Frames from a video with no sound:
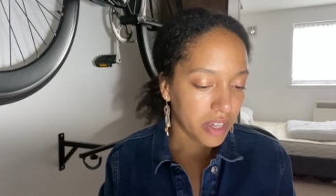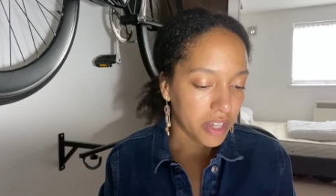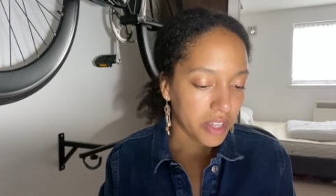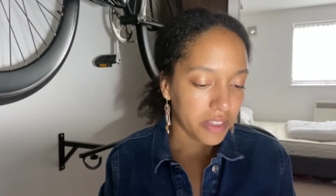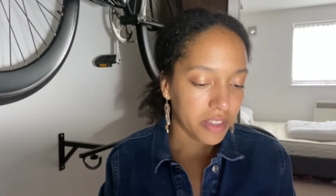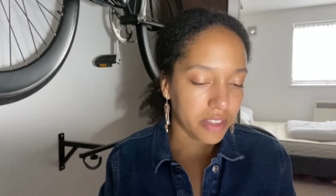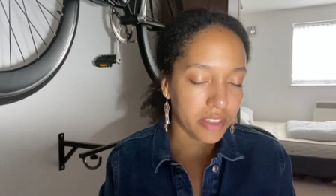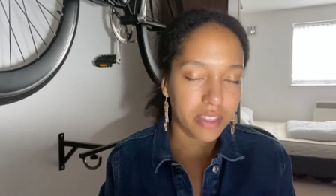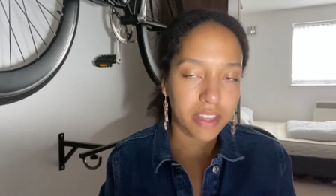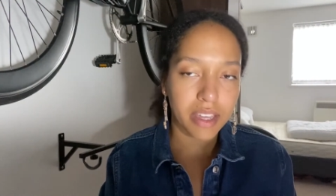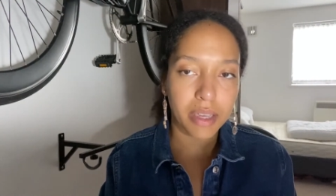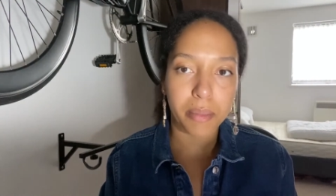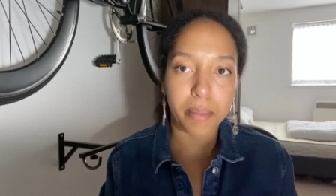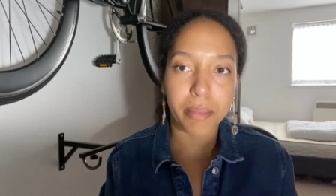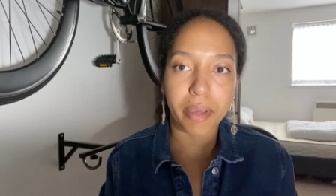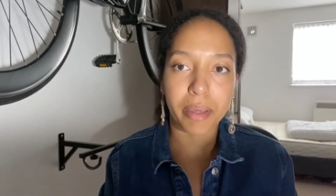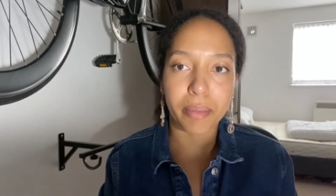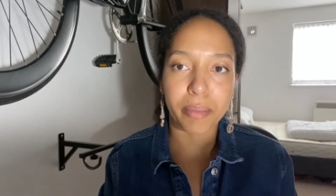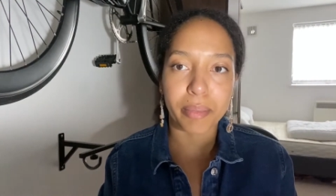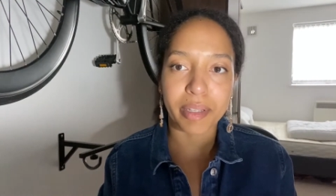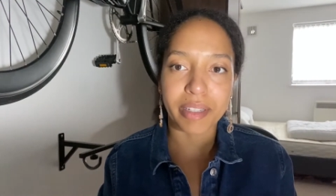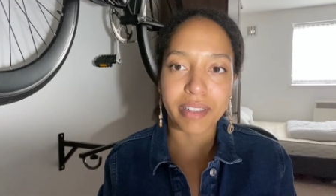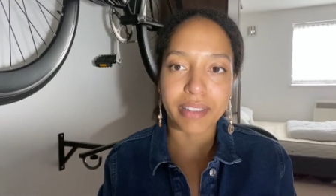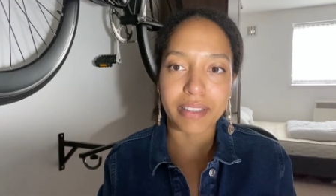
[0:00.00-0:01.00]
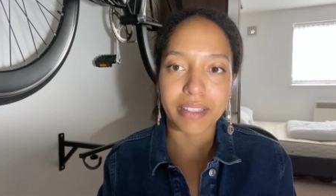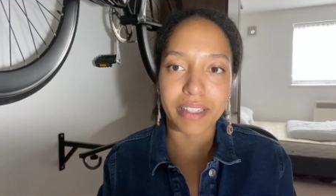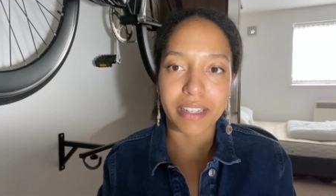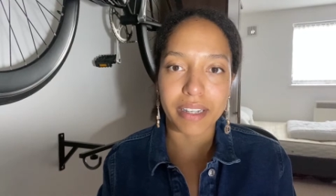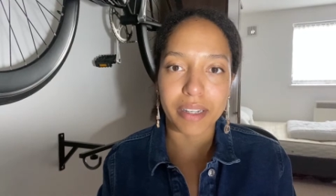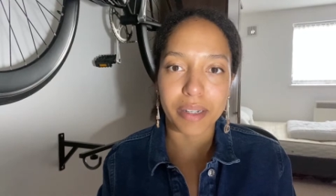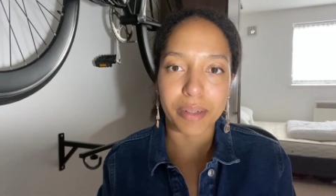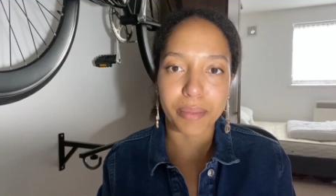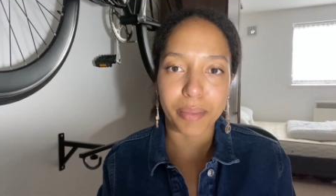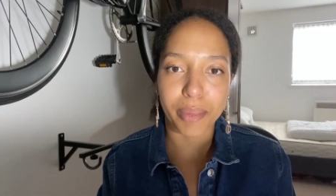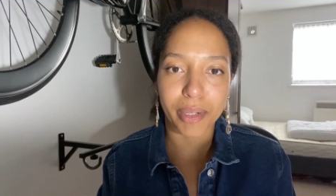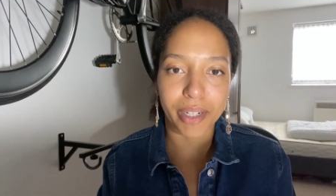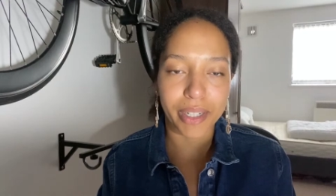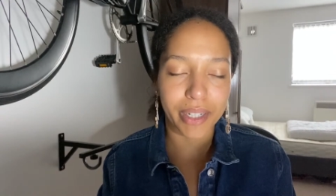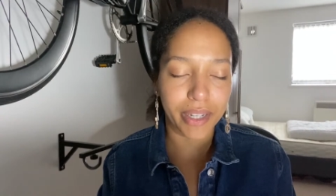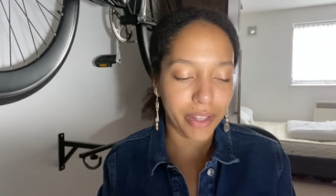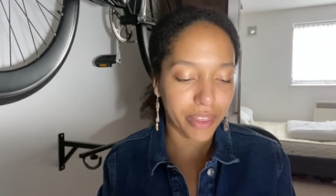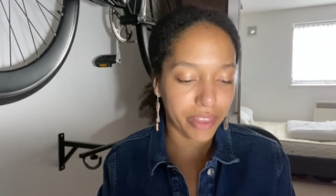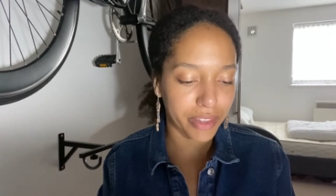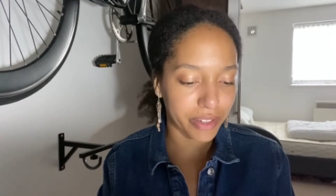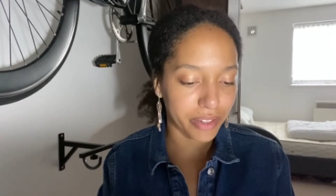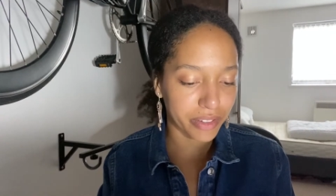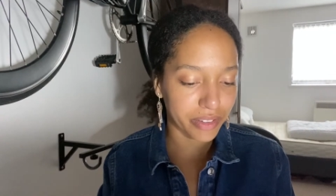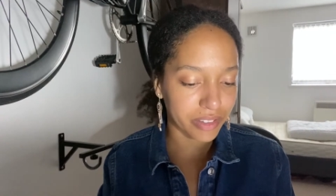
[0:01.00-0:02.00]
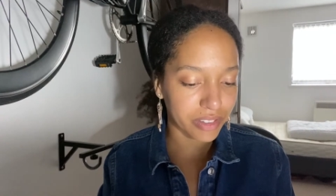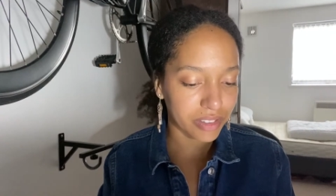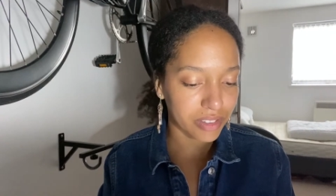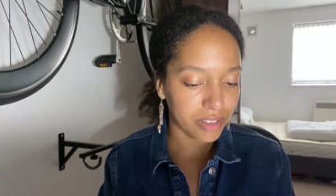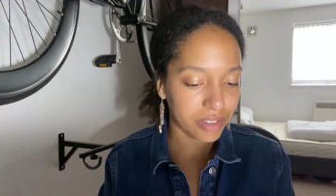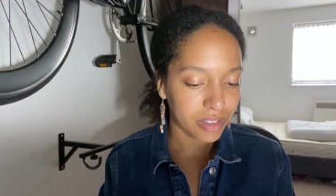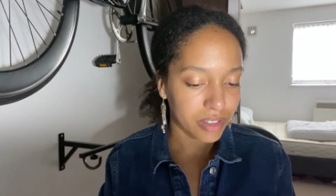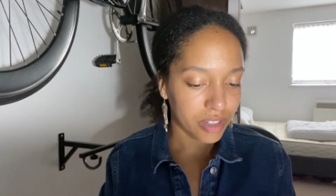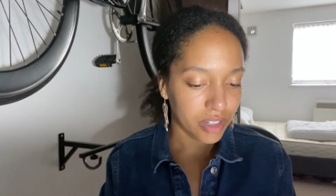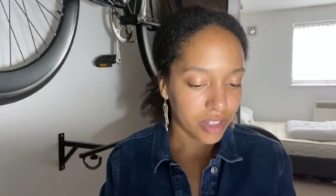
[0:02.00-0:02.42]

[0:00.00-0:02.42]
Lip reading: that they may be seen by others.